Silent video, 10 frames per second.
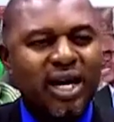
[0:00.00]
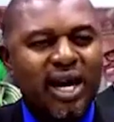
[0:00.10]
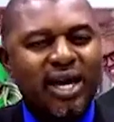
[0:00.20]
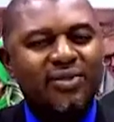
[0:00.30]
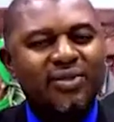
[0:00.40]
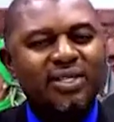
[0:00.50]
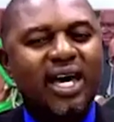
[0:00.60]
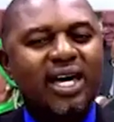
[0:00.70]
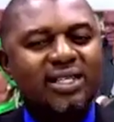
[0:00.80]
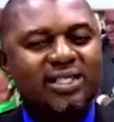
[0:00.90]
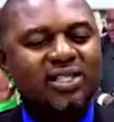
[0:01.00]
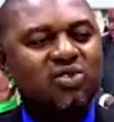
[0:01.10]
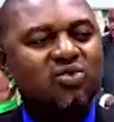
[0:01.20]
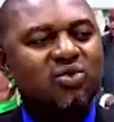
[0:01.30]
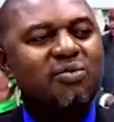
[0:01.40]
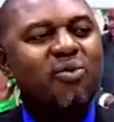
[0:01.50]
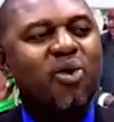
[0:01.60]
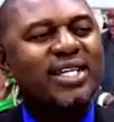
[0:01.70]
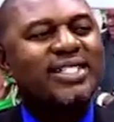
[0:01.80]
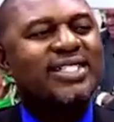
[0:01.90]
Are these guys necessarily more
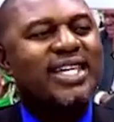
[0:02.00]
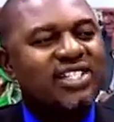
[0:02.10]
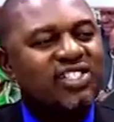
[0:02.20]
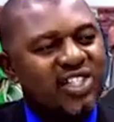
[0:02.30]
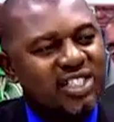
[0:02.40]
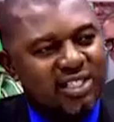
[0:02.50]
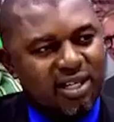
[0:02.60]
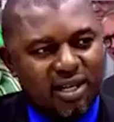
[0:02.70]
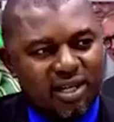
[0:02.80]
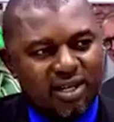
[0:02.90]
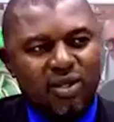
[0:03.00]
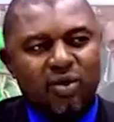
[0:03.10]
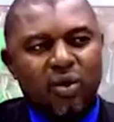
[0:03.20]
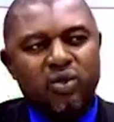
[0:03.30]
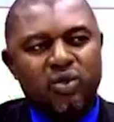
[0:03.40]
intelligent than us?